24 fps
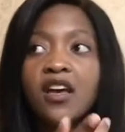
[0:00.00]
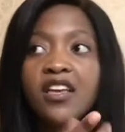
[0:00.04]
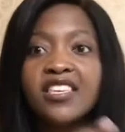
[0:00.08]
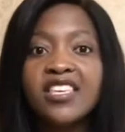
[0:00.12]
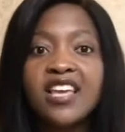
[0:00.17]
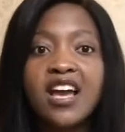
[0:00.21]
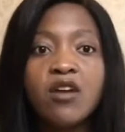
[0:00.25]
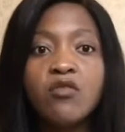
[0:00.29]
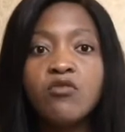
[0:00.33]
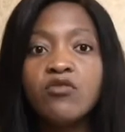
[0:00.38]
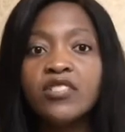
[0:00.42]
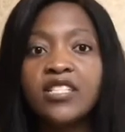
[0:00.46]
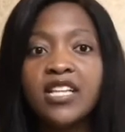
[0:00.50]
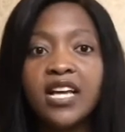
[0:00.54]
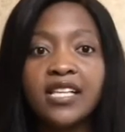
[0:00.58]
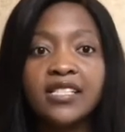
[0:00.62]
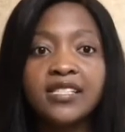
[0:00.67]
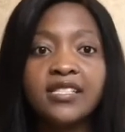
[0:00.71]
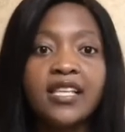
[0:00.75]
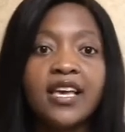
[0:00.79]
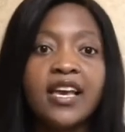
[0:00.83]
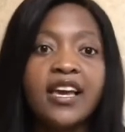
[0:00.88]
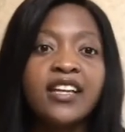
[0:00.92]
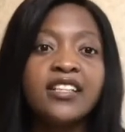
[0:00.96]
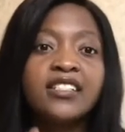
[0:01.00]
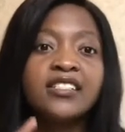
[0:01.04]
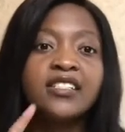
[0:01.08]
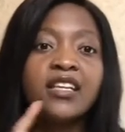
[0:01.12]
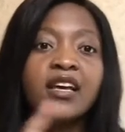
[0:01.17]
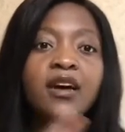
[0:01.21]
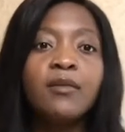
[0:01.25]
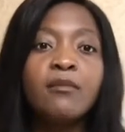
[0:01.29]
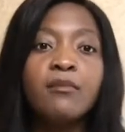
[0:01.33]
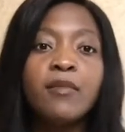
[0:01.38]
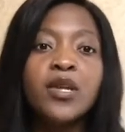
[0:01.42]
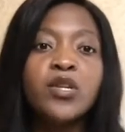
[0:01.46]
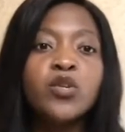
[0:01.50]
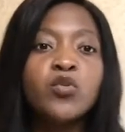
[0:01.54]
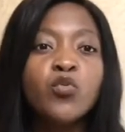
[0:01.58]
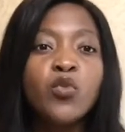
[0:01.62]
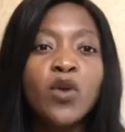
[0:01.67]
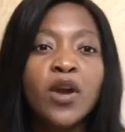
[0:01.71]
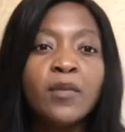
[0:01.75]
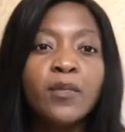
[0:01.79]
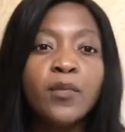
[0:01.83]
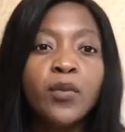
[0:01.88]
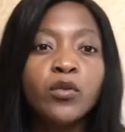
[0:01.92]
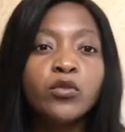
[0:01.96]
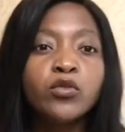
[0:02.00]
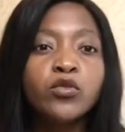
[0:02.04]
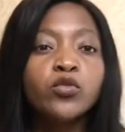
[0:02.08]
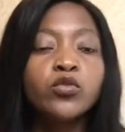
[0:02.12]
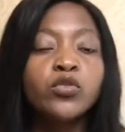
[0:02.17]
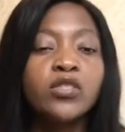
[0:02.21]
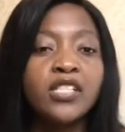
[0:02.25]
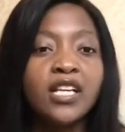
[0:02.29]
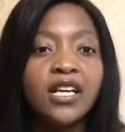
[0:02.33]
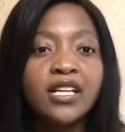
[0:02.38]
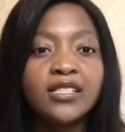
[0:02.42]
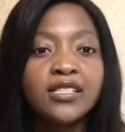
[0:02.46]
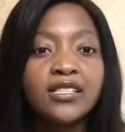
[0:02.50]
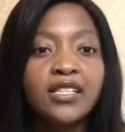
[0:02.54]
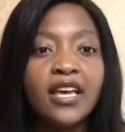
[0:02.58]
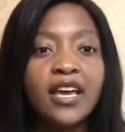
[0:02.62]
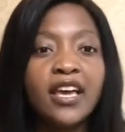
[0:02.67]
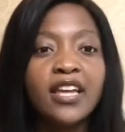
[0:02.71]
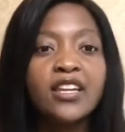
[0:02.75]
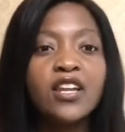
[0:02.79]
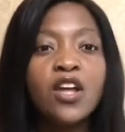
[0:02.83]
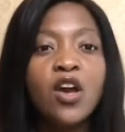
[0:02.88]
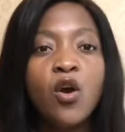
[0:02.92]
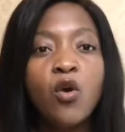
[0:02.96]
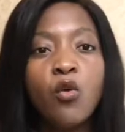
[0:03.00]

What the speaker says: Yahoo does that, MoneyWeb also does that.